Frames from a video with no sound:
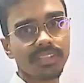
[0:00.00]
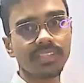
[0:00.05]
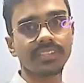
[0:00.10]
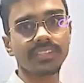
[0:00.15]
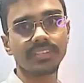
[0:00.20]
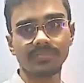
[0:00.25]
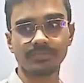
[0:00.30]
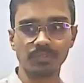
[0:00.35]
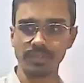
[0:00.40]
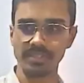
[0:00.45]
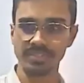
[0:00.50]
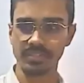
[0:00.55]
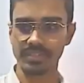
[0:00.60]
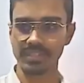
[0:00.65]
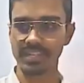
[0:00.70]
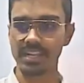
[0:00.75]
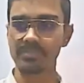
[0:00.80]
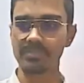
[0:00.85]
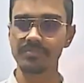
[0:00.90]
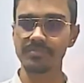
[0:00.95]
4 is not enough.
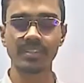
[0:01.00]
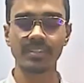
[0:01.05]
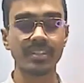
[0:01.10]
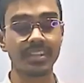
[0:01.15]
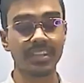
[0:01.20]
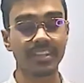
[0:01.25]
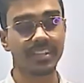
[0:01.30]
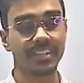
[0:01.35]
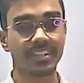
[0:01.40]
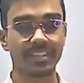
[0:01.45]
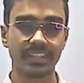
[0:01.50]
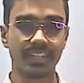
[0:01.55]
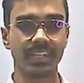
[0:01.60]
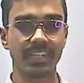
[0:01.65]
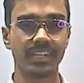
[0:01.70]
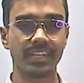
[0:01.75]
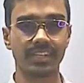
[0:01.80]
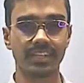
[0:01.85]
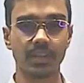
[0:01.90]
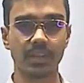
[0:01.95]

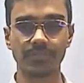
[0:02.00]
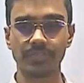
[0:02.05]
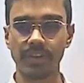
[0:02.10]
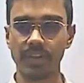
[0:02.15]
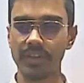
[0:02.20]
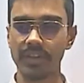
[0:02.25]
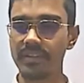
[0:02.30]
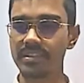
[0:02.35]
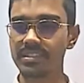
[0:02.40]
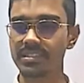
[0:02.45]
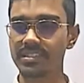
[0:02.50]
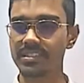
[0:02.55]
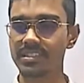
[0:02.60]
Around 5 hours,